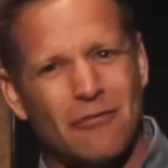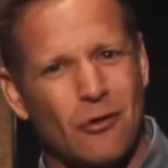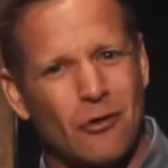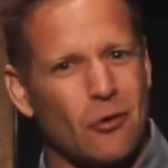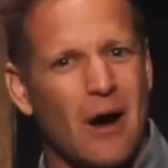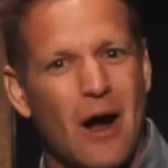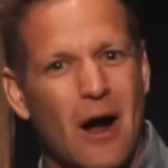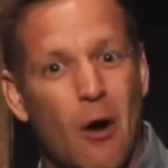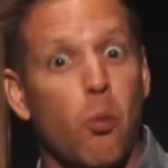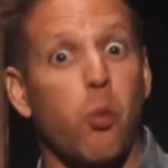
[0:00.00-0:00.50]

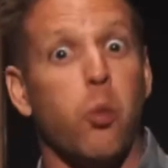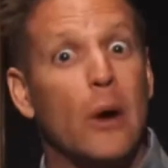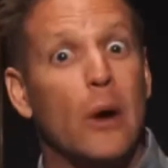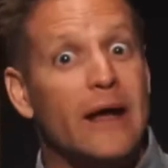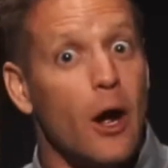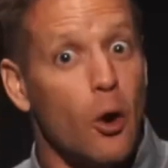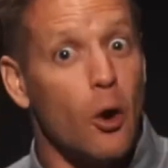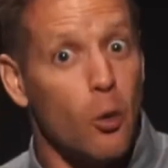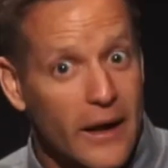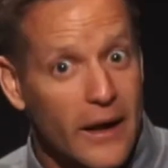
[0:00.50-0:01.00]
for
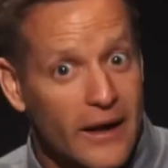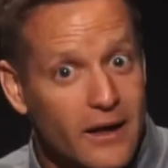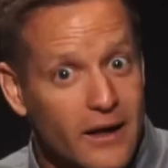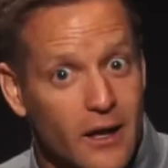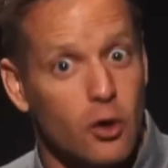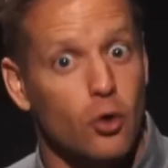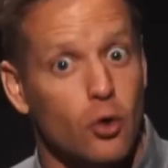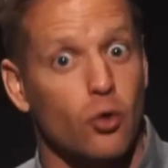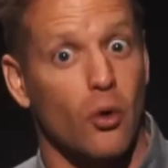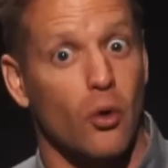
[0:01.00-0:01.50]

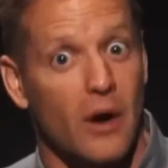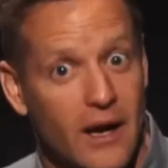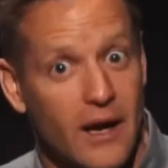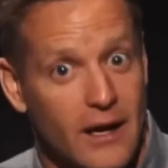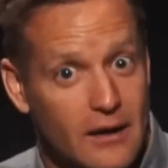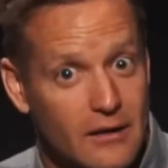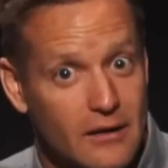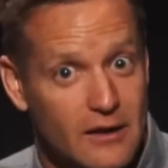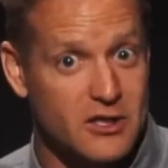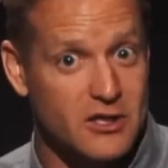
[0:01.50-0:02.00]
winnowing
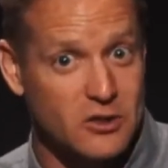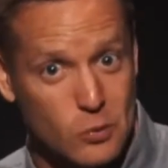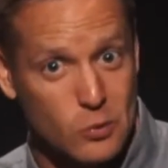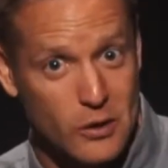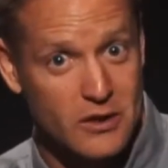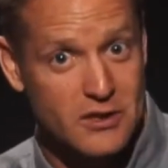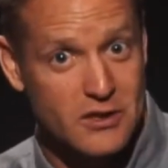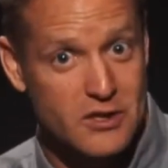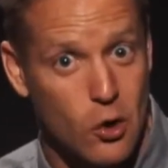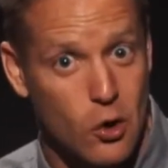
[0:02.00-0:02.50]
grain, this is
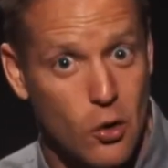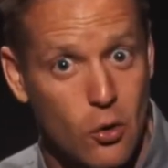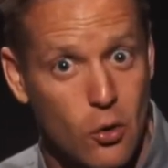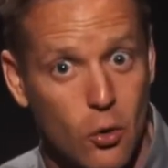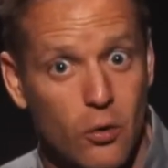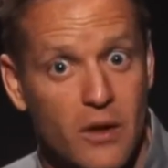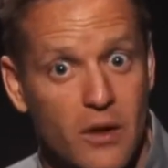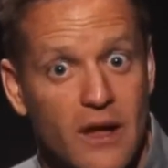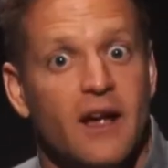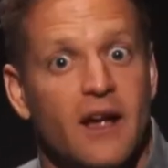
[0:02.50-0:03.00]
what it's
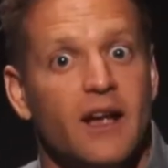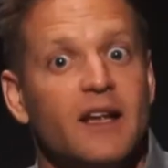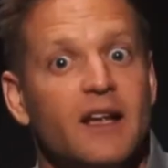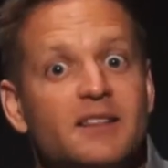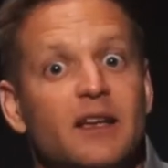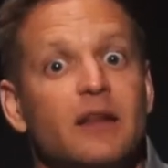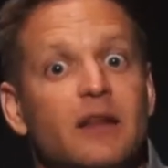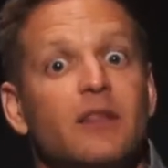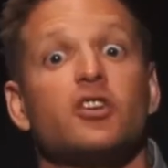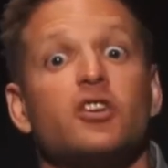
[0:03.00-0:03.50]
called,
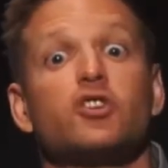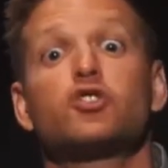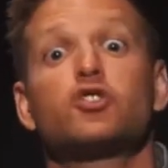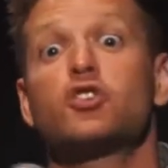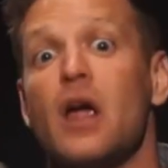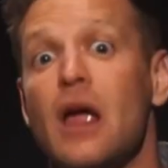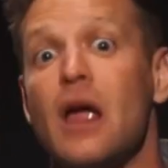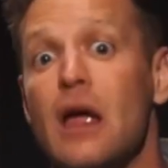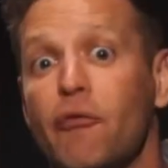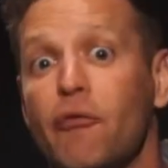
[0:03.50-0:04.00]
is that the
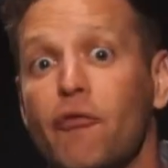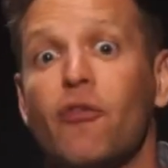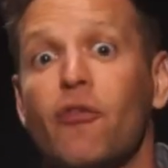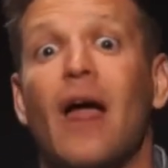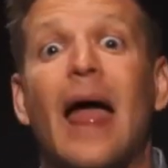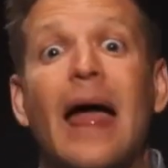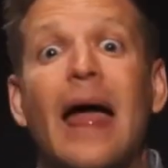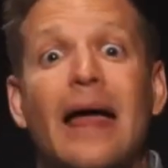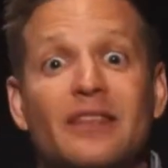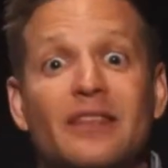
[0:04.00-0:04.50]
chaff
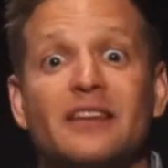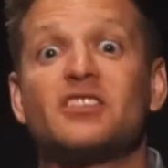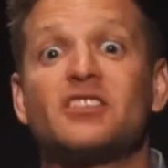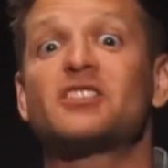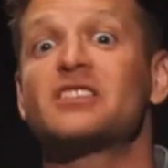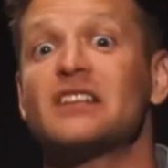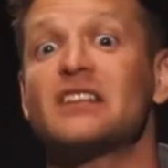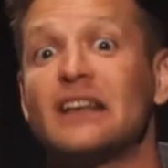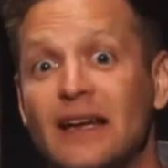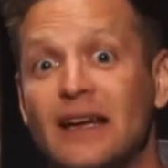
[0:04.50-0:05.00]
and the
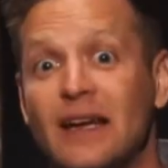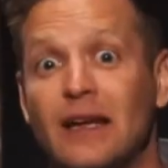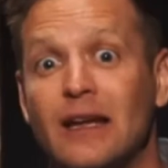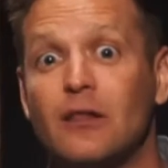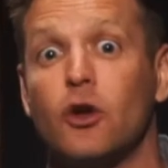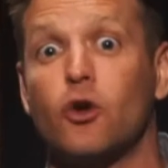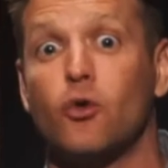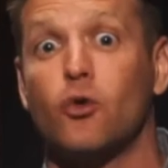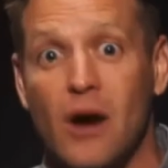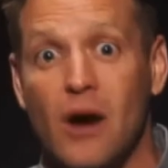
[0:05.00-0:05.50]

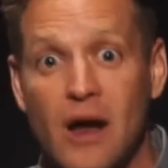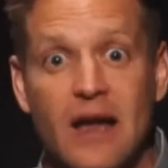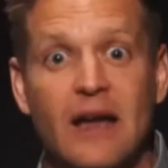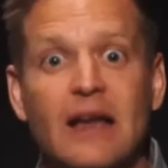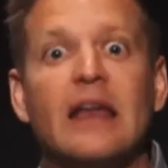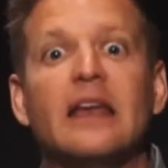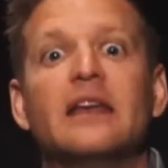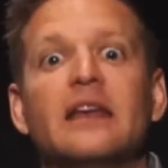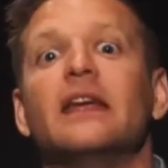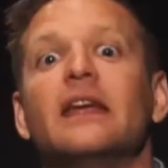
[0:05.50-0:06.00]
seed, the
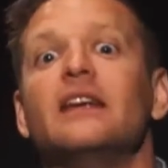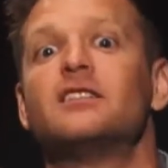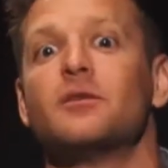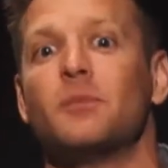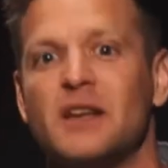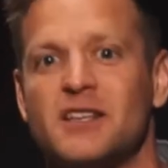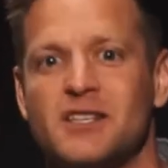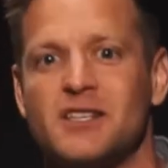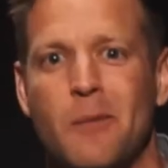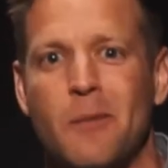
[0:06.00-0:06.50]
grain, need
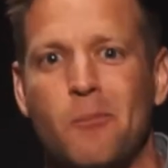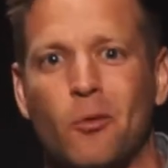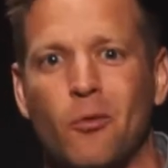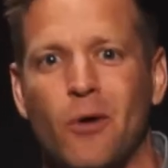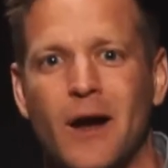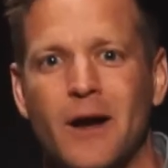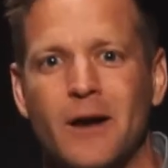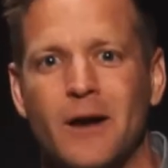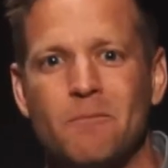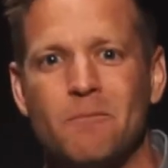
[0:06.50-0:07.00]
to be
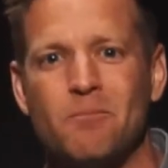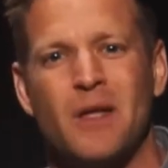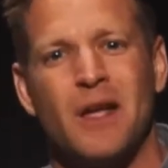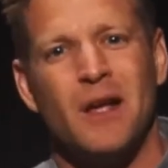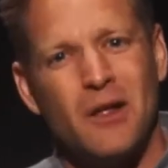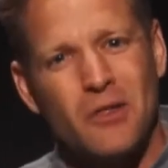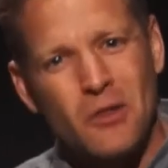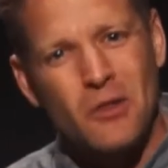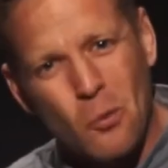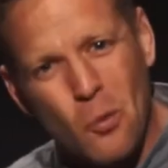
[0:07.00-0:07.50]
separated.
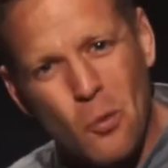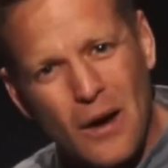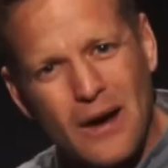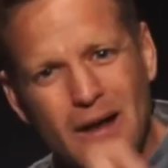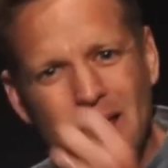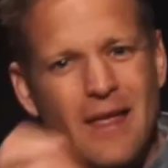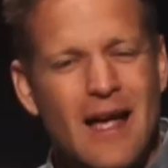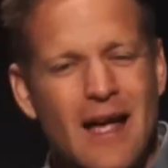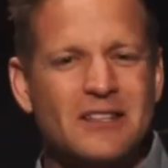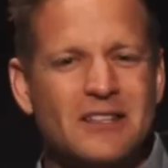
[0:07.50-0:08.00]
The
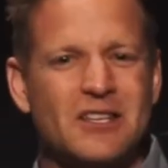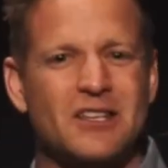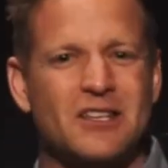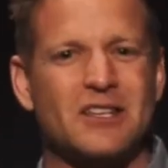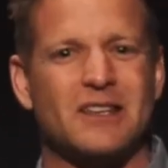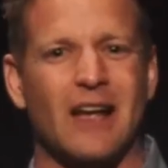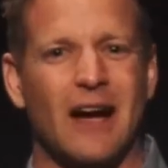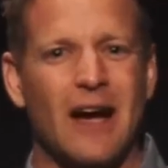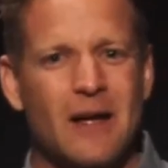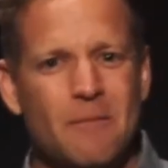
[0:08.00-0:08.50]
way that's
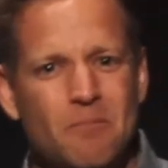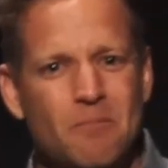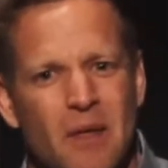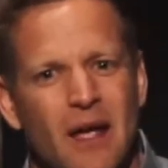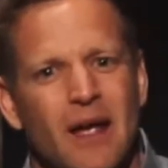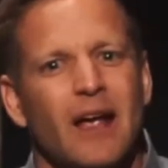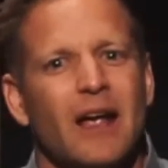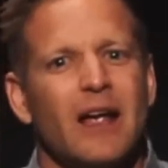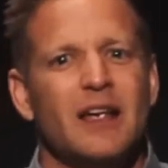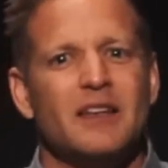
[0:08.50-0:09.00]
done
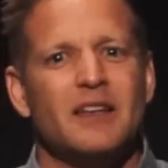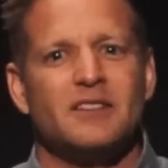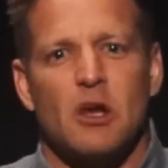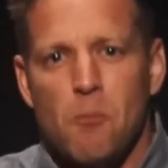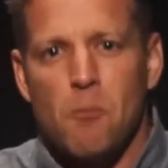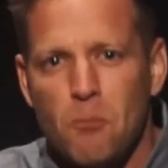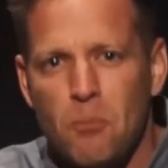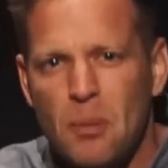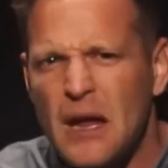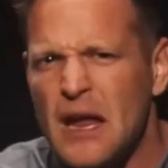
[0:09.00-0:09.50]
is
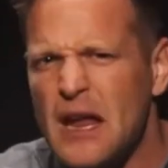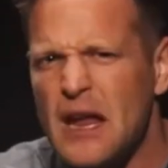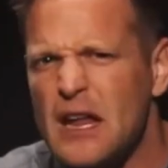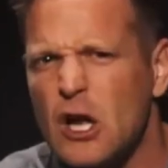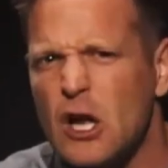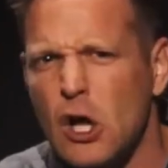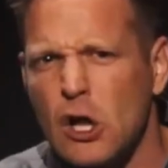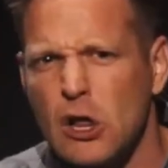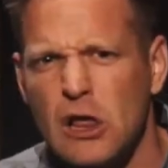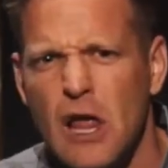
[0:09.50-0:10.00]

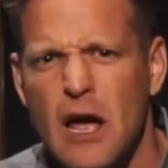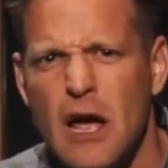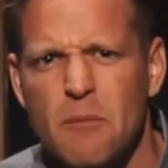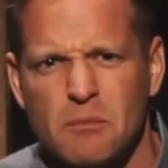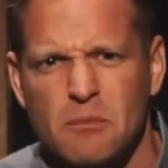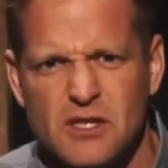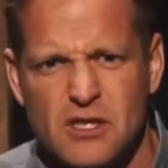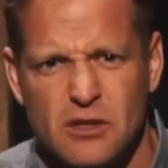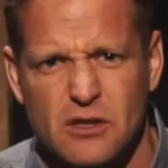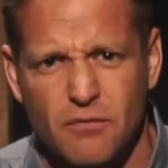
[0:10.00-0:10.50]
big
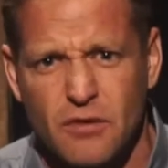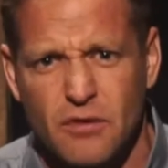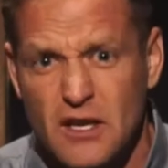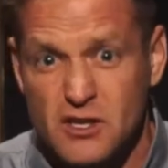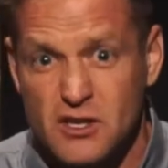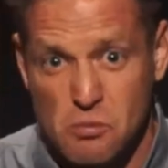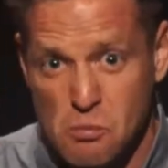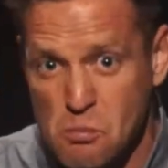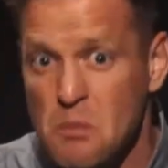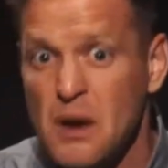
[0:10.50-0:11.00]
clumps of
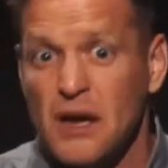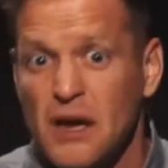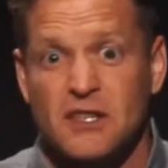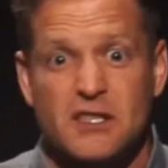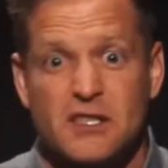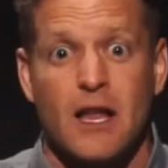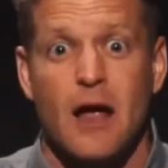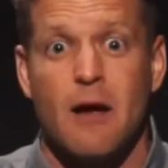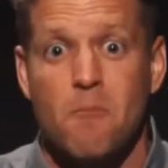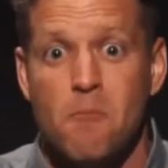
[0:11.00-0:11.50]
this
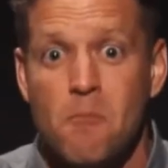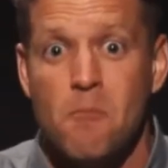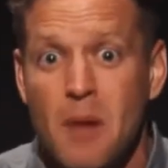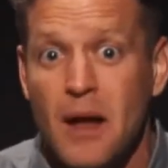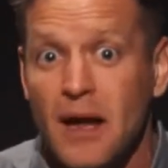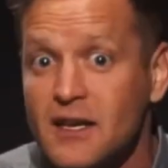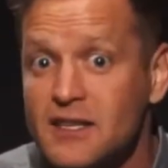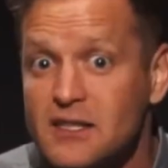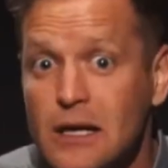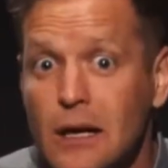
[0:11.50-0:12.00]
mixed up
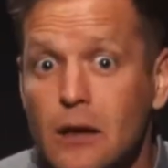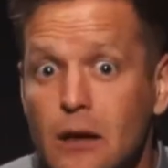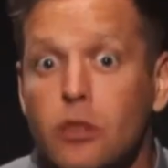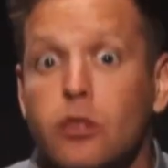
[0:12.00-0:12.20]
mess are